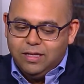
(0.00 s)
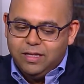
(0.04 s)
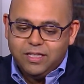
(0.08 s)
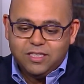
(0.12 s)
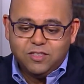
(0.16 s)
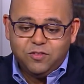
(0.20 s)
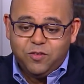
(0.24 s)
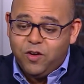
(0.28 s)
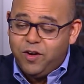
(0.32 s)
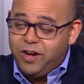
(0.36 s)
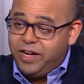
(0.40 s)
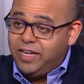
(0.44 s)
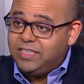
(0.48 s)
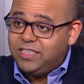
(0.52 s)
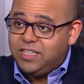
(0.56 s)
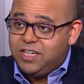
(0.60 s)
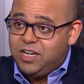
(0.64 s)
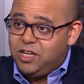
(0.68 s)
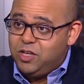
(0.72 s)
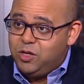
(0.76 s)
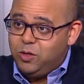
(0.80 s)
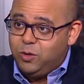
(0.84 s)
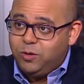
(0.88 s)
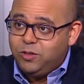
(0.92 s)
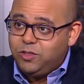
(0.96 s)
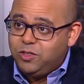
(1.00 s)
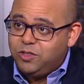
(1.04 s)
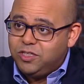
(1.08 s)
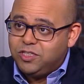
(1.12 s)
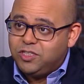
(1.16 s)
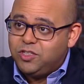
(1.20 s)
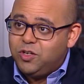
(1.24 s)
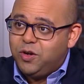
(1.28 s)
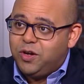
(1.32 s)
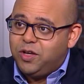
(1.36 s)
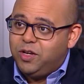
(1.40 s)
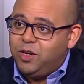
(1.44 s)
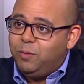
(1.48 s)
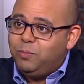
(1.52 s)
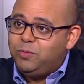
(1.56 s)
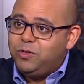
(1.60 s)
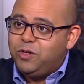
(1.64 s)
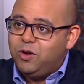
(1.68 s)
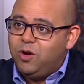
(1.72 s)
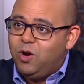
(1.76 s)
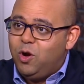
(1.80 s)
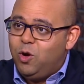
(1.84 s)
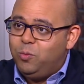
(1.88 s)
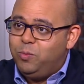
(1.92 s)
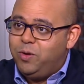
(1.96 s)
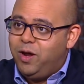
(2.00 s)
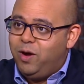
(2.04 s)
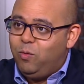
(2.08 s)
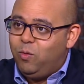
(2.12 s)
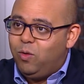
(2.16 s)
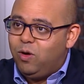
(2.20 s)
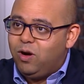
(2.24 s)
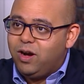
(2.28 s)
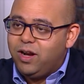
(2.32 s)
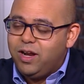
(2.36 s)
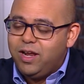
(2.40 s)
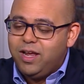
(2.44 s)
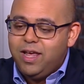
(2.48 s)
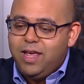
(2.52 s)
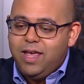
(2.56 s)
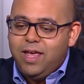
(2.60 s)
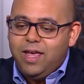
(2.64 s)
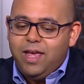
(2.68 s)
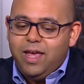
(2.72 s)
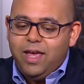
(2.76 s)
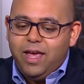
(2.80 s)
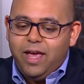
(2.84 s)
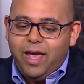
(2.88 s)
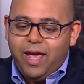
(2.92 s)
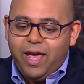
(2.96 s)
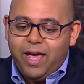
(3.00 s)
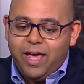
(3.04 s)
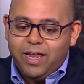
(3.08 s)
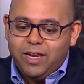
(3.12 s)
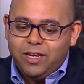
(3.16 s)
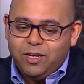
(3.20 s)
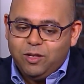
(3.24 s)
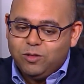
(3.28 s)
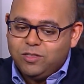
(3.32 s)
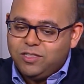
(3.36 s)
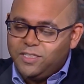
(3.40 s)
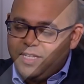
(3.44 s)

it's very easy to use. You just hook it up to your home network and you'll